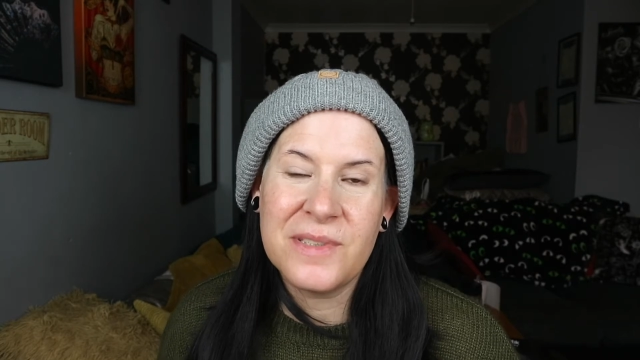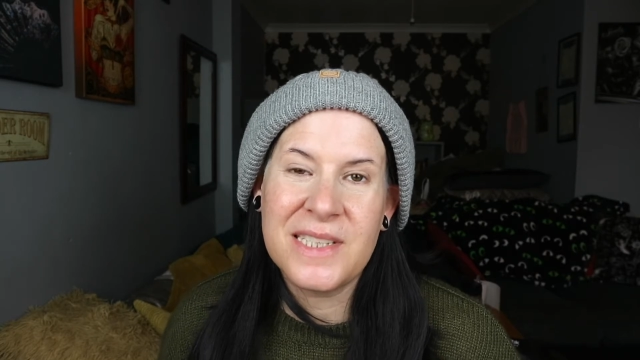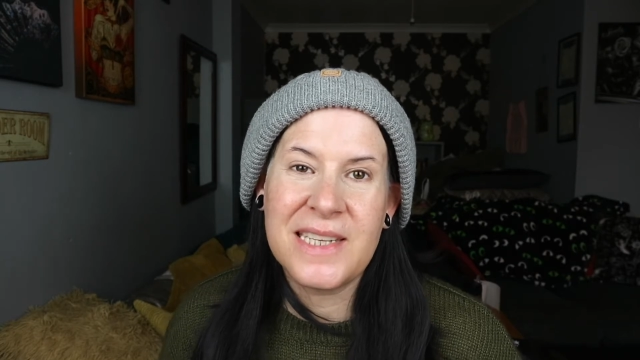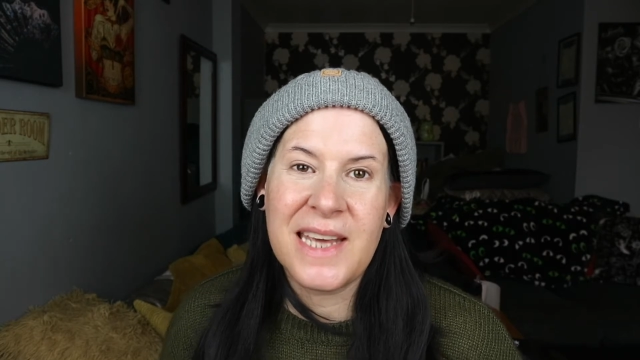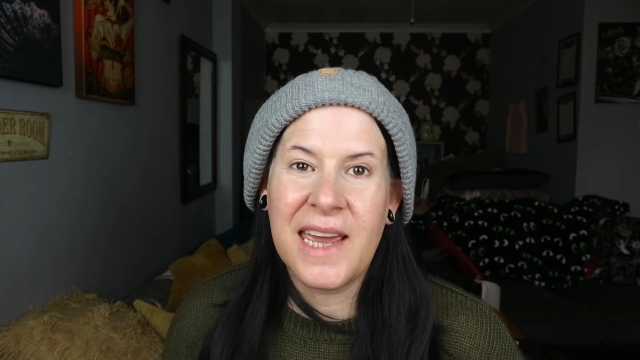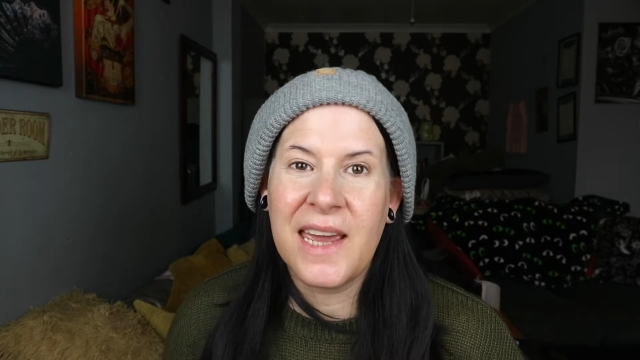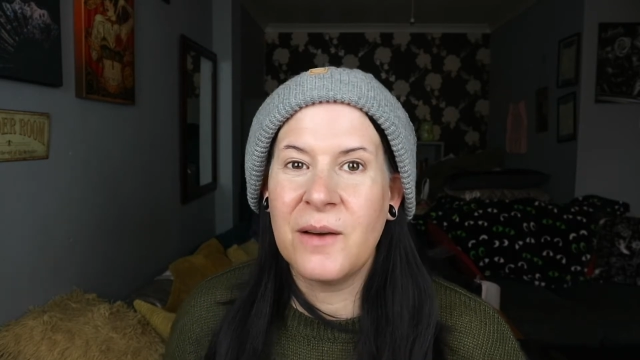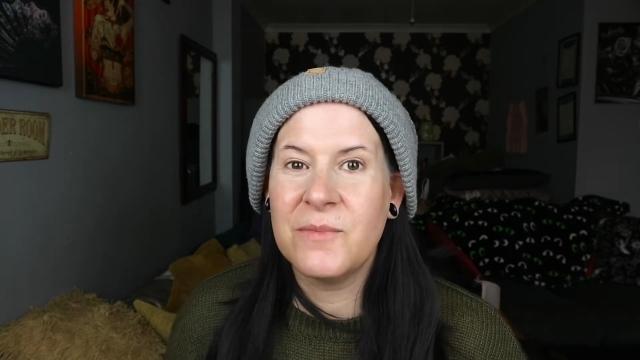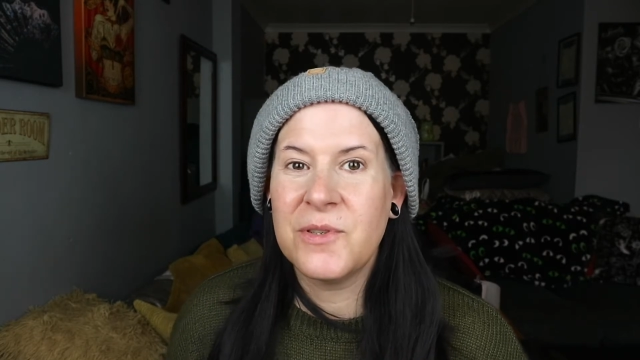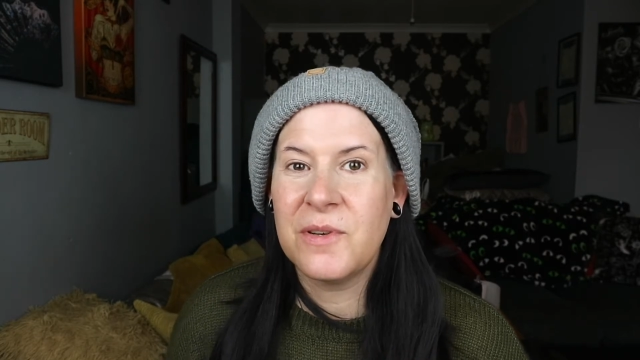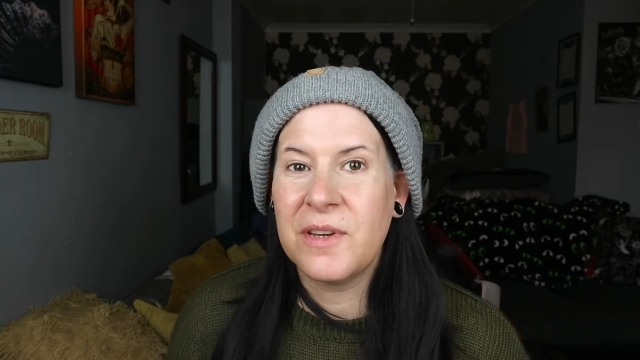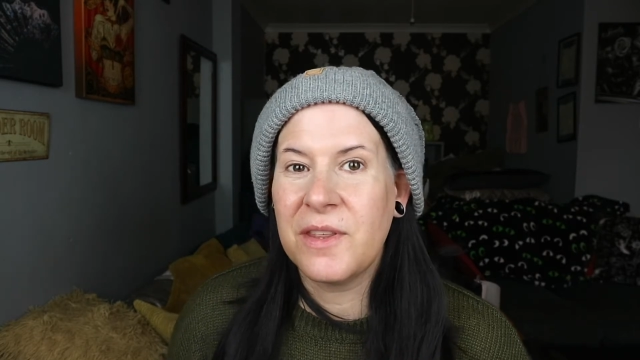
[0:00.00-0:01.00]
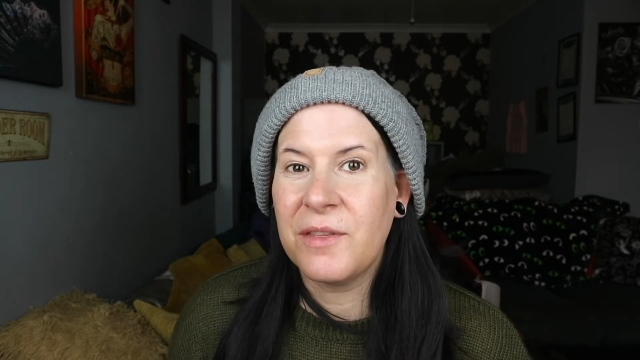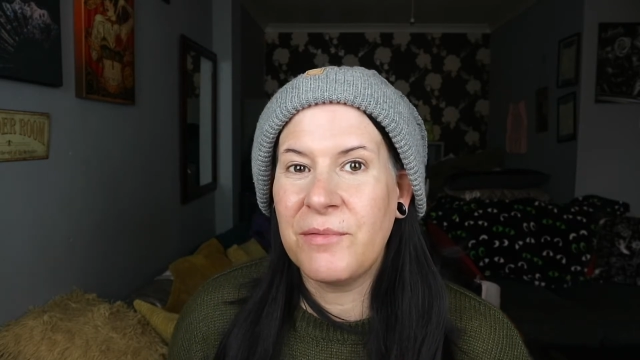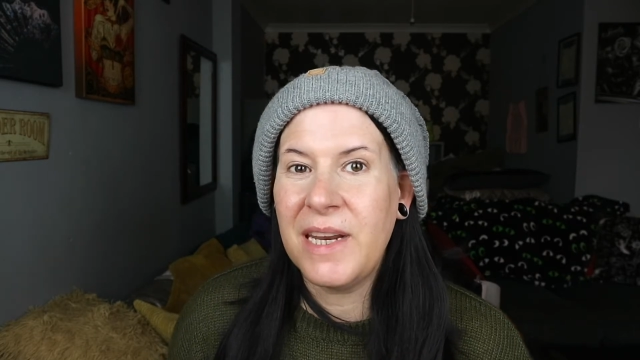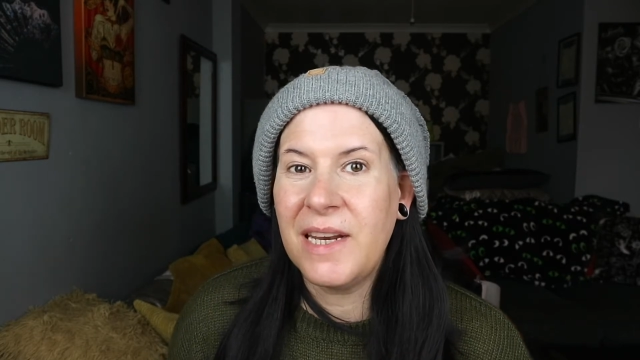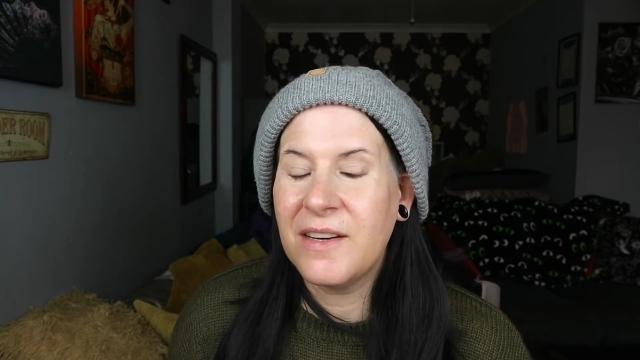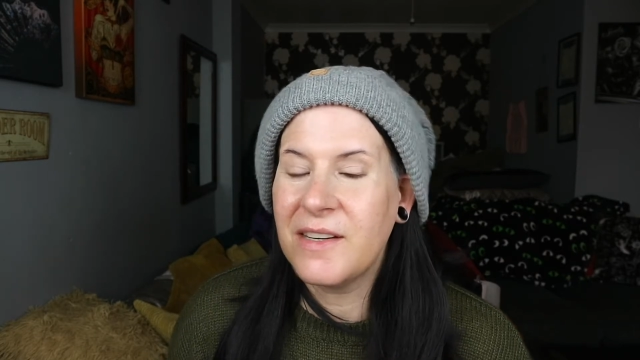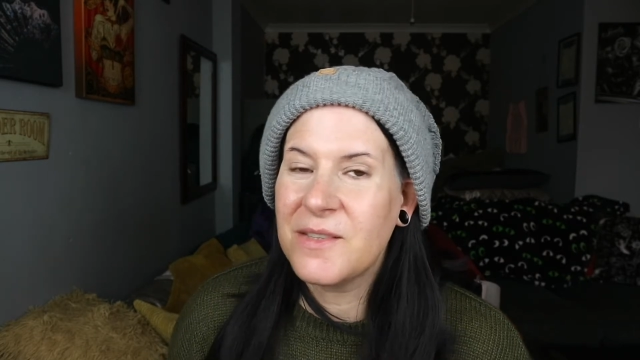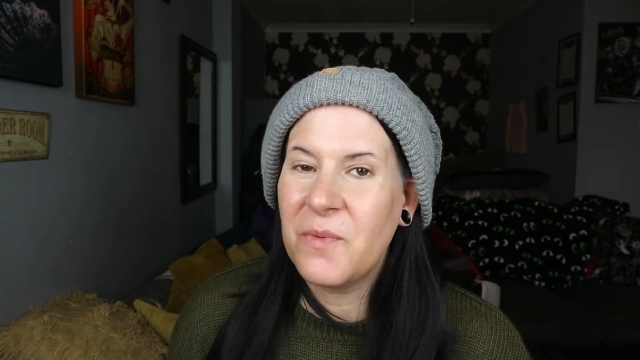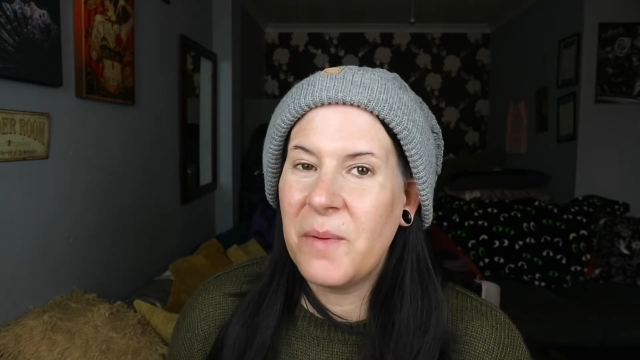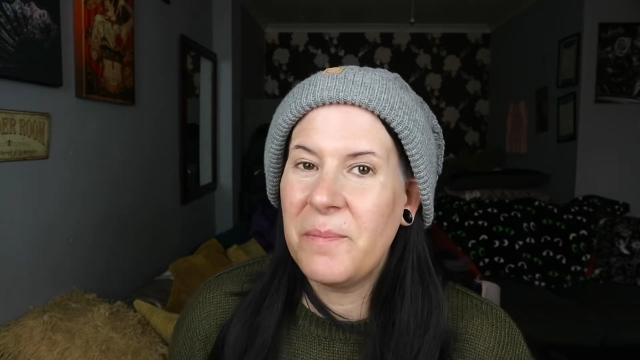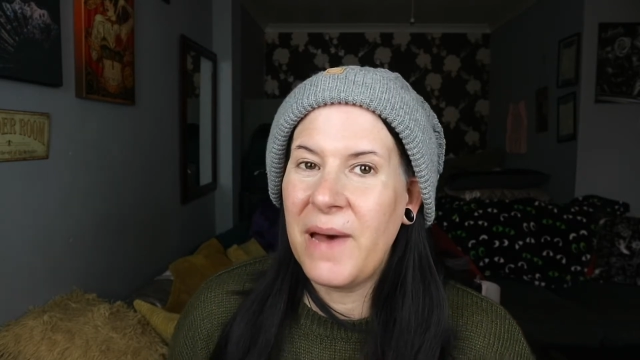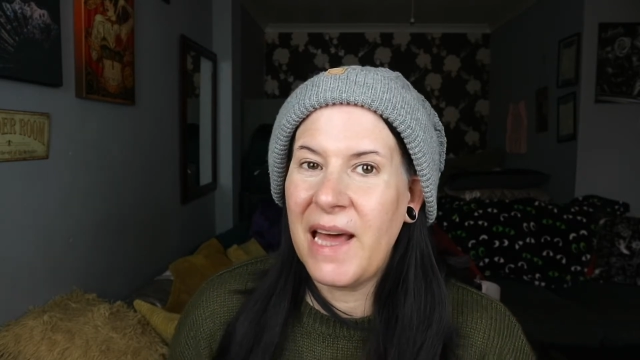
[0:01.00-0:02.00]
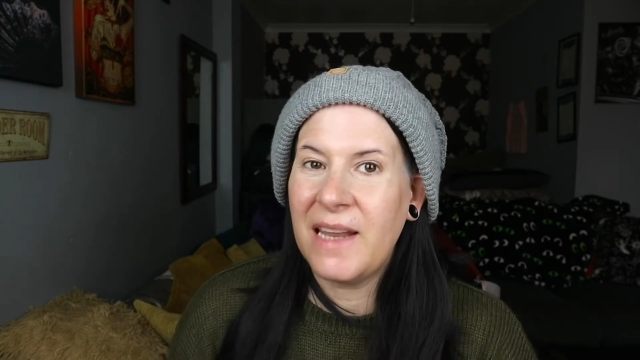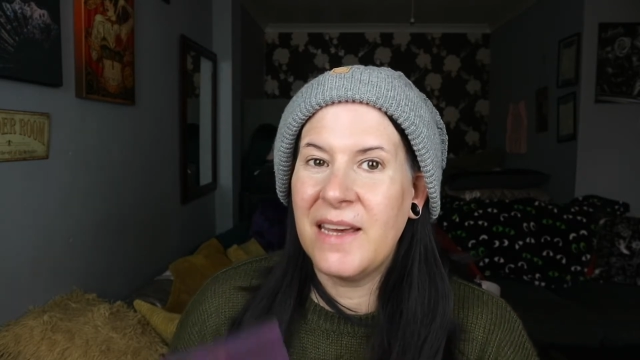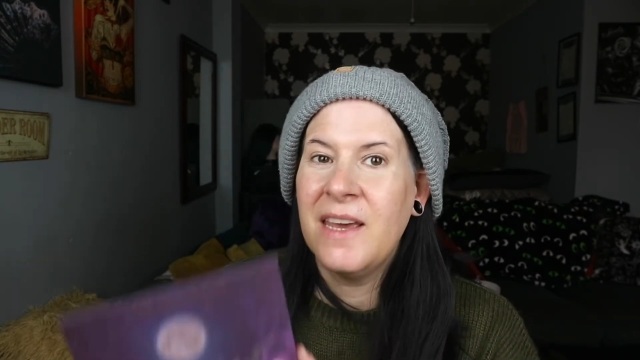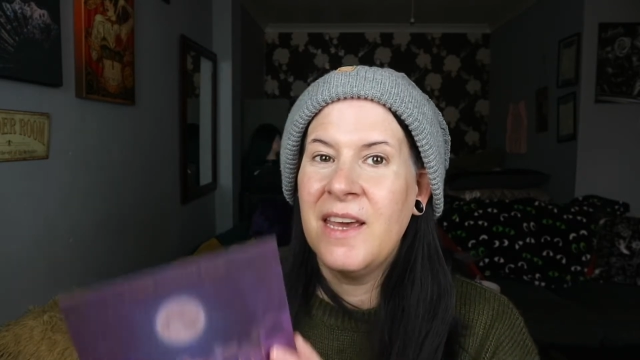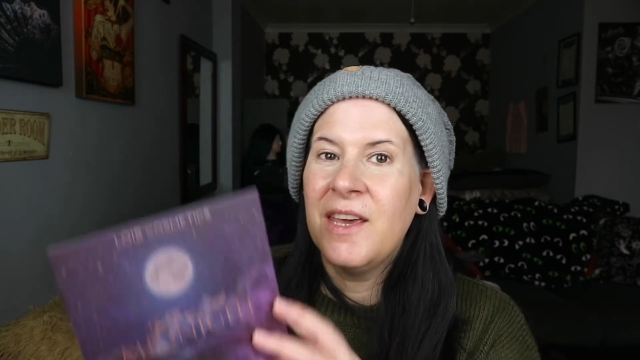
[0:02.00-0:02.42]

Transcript: Today I'm doing a three looks, one palette